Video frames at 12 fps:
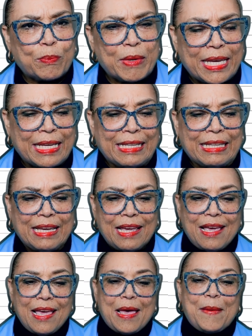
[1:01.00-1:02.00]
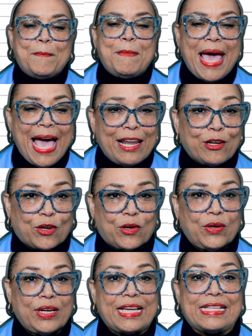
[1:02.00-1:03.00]
mean?
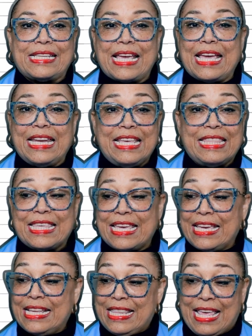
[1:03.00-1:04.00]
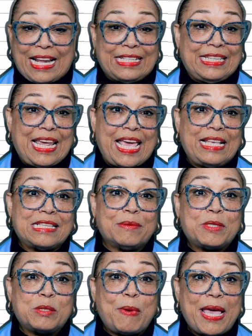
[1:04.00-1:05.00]
Matter is anything that takes up
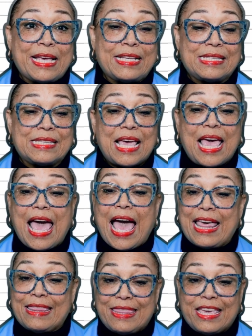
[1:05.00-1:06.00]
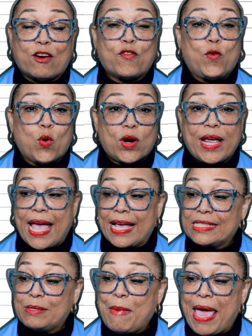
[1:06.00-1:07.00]
space and therefore
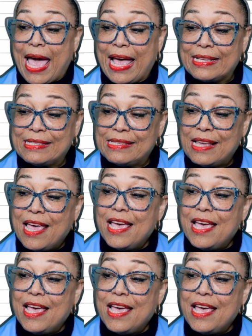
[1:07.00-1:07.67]
has mass.